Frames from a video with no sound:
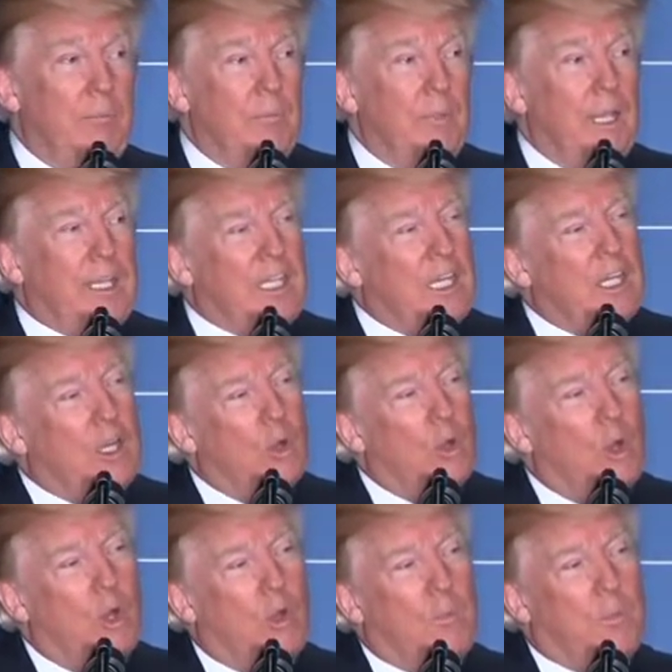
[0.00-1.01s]

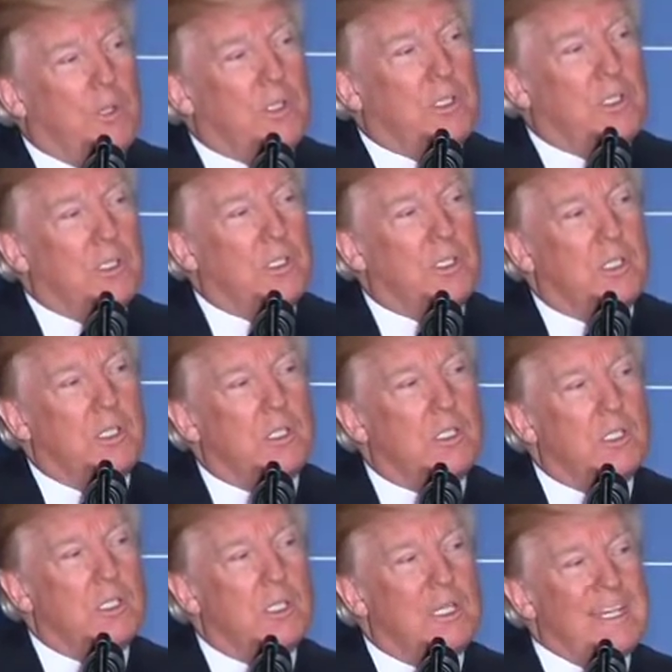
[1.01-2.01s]
Latino-owned
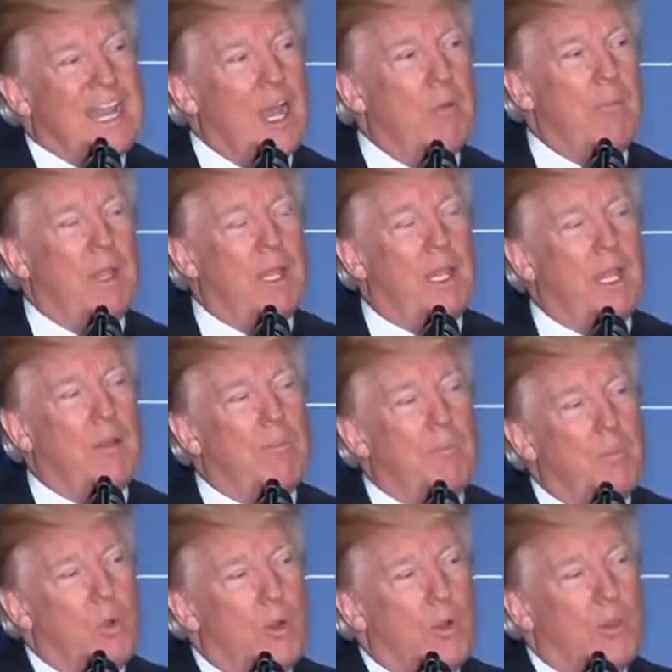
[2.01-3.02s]
businesses now make up
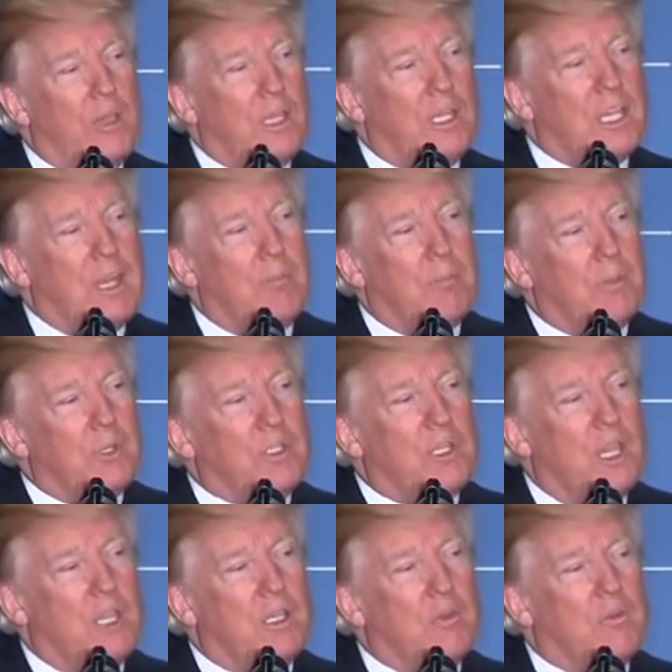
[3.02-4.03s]
more than
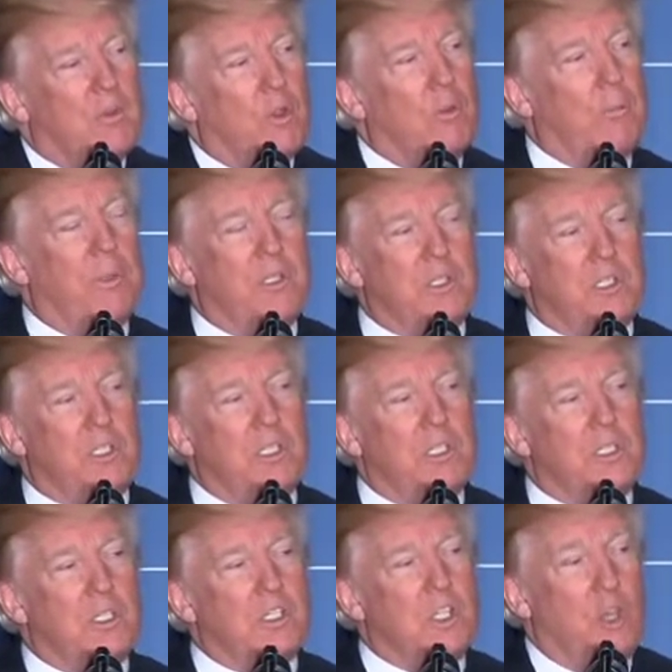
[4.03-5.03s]
10% of all
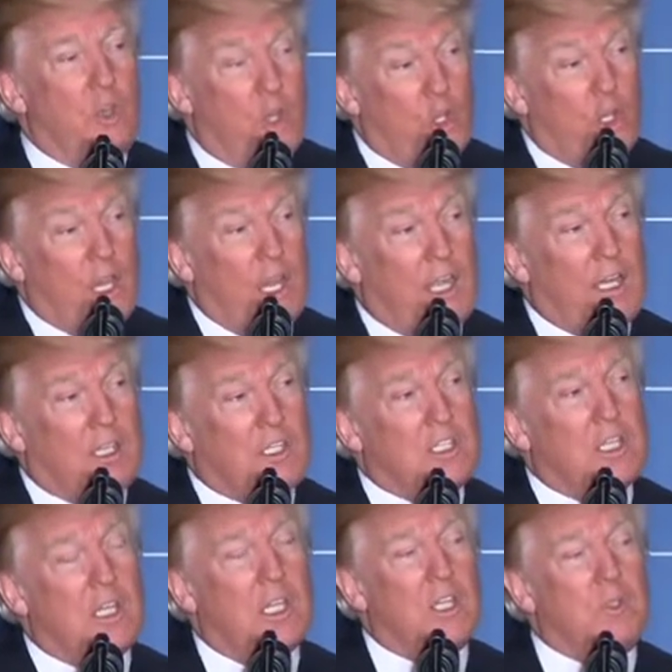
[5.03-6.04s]
businesses in the United
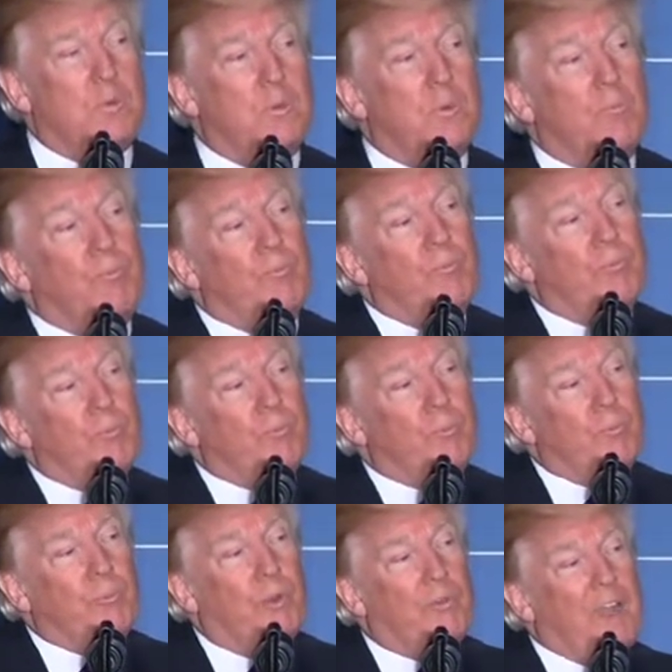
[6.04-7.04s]
States,
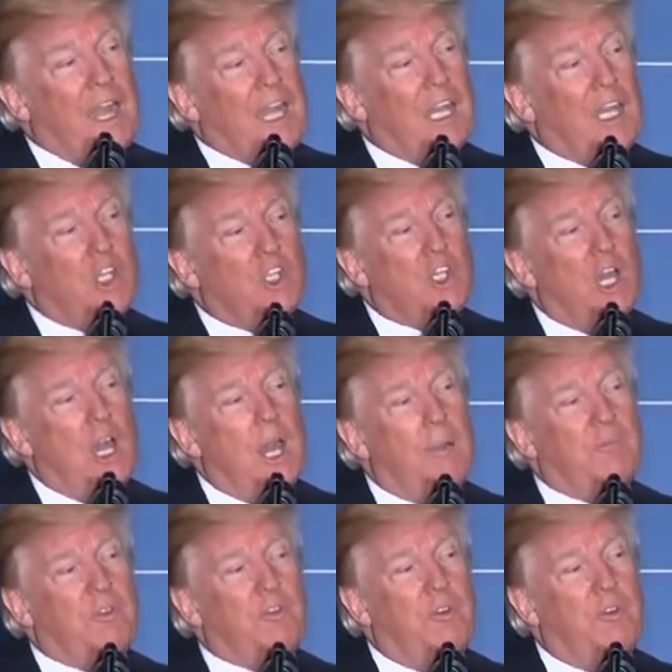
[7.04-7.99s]
providing jobs